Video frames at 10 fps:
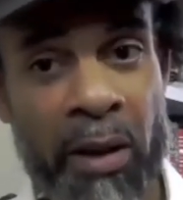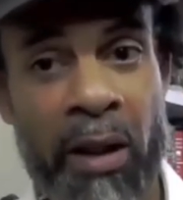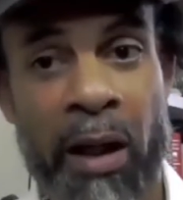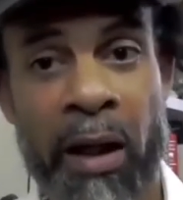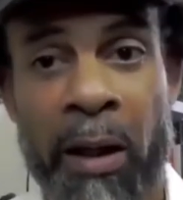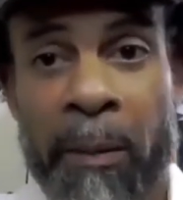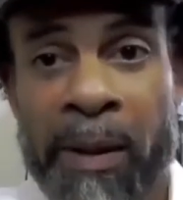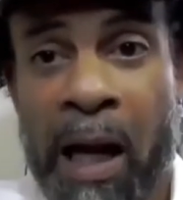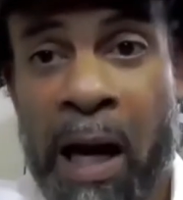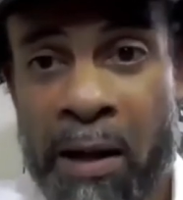And
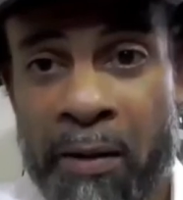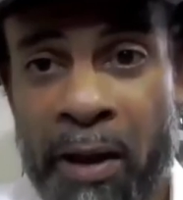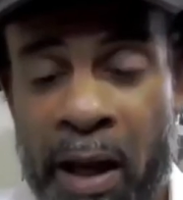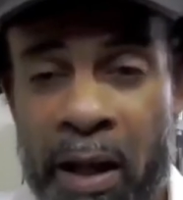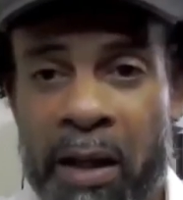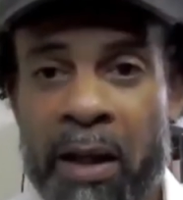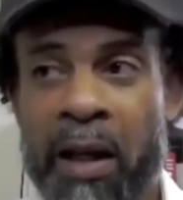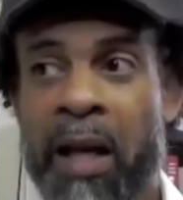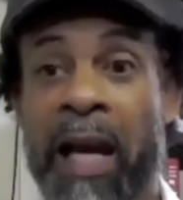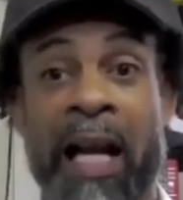I honor that.
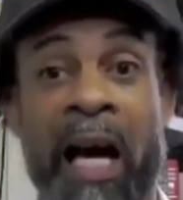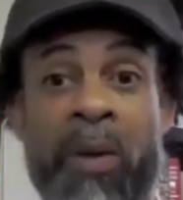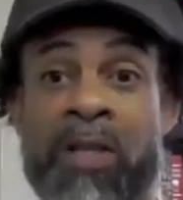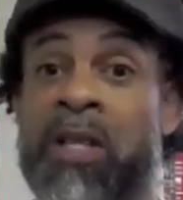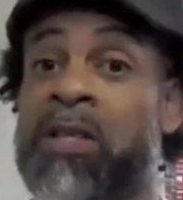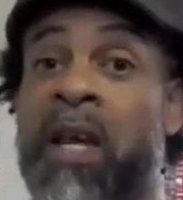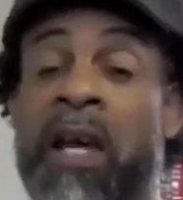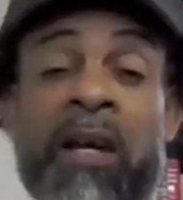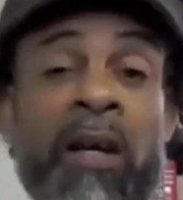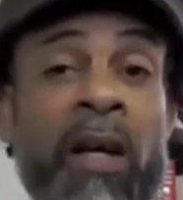And I would just
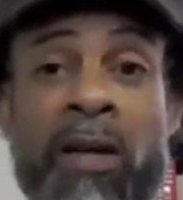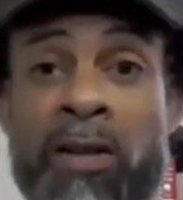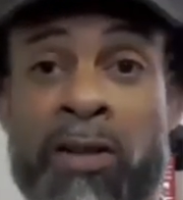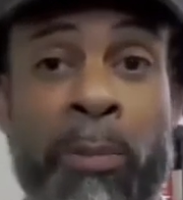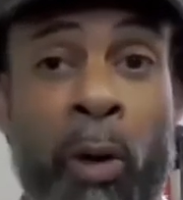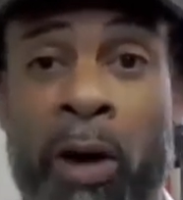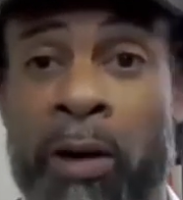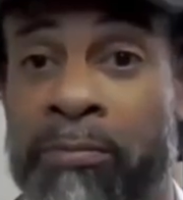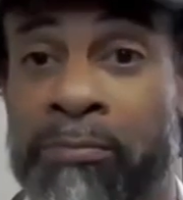say, support.